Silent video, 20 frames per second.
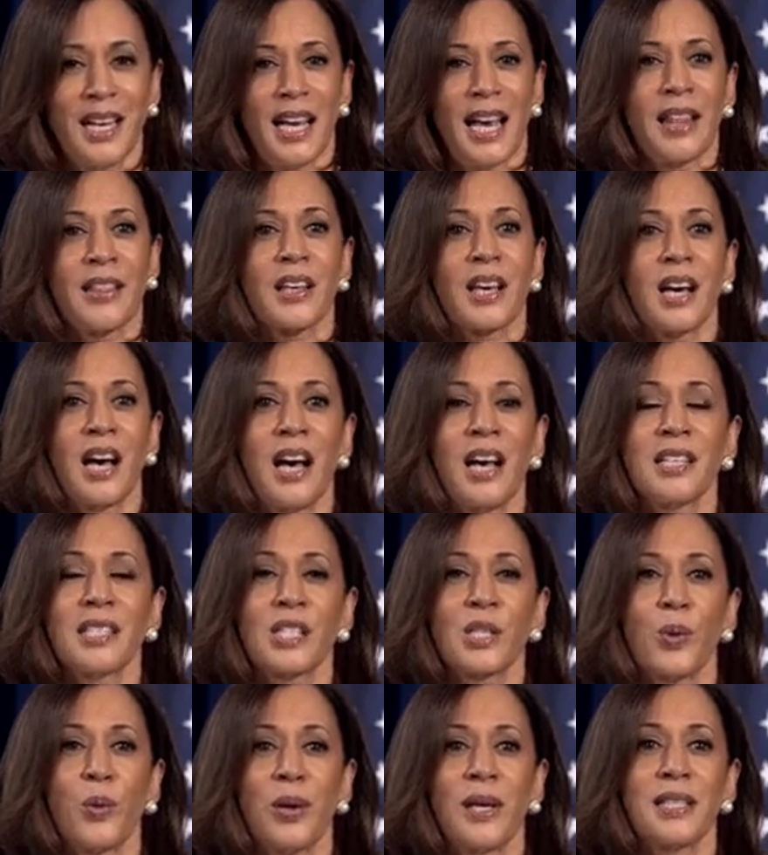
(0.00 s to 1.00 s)
And the
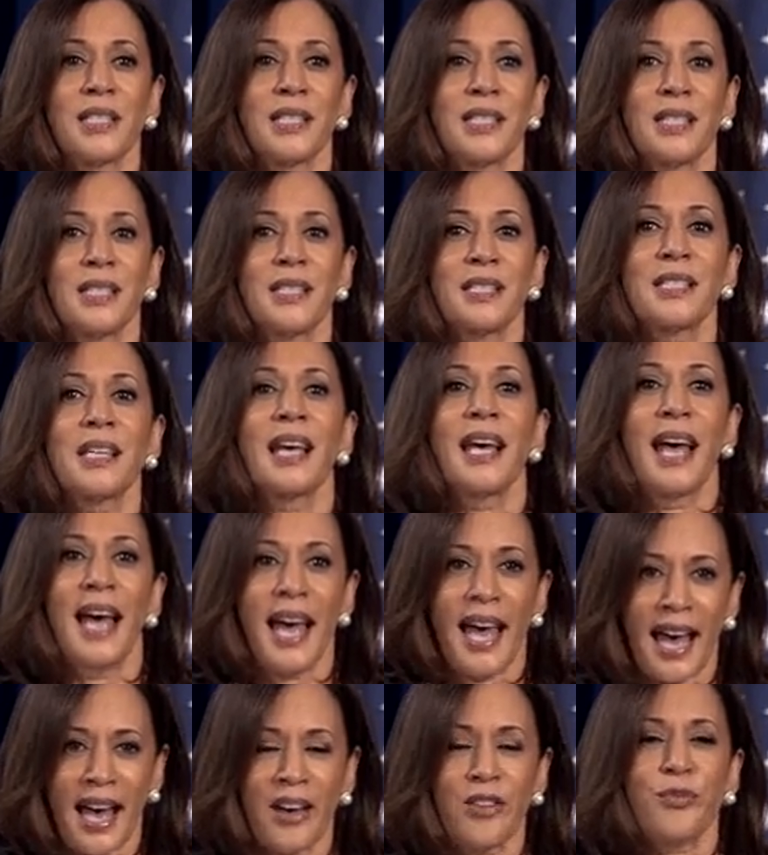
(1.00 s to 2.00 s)
consequences
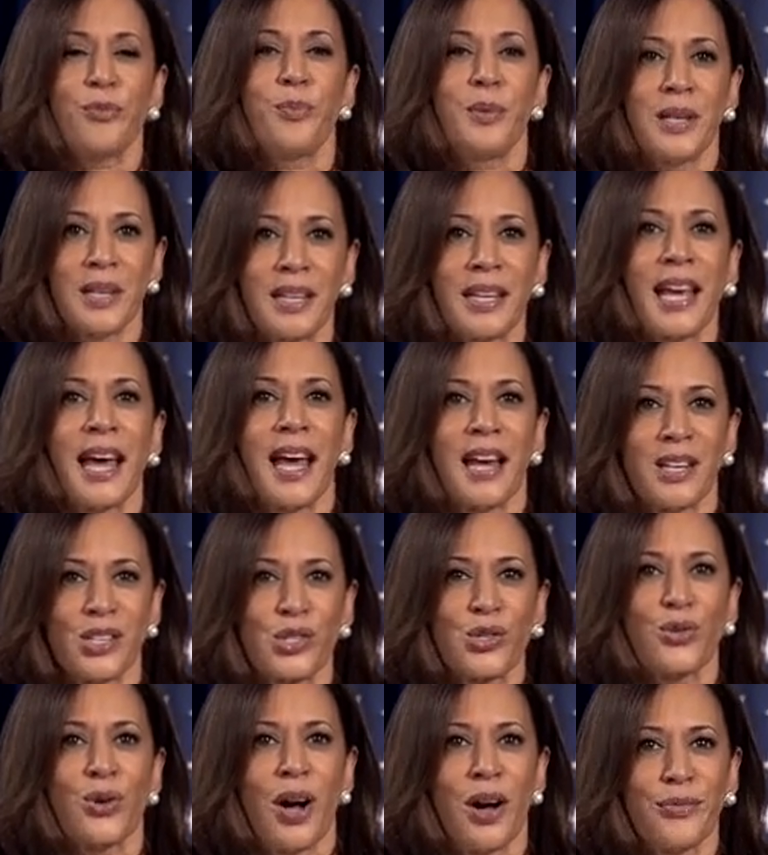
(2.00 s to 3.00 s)
have been
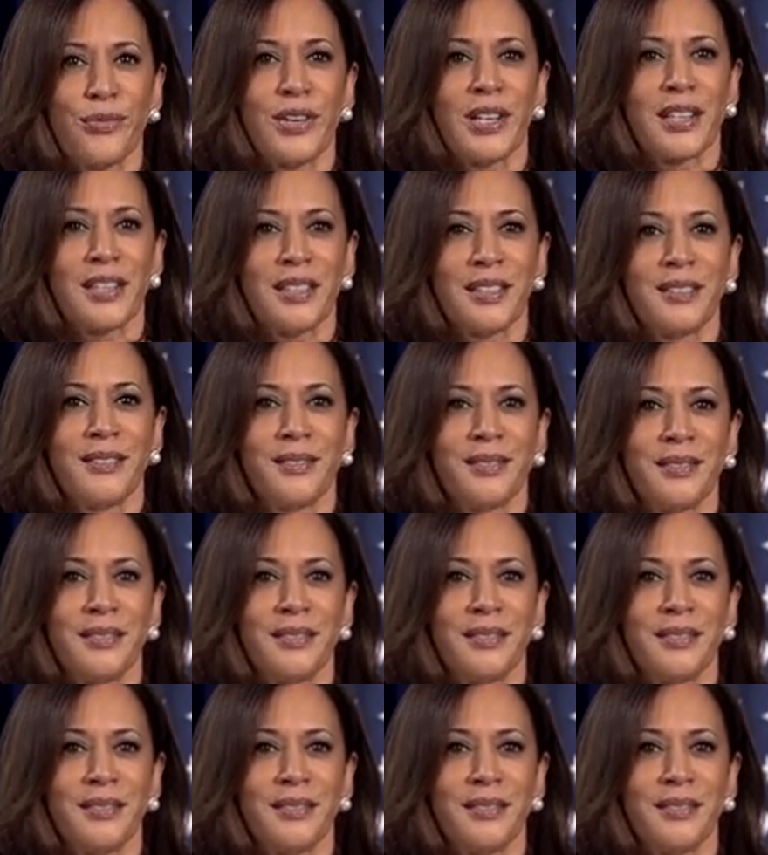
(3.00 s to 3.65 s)
catastrophic.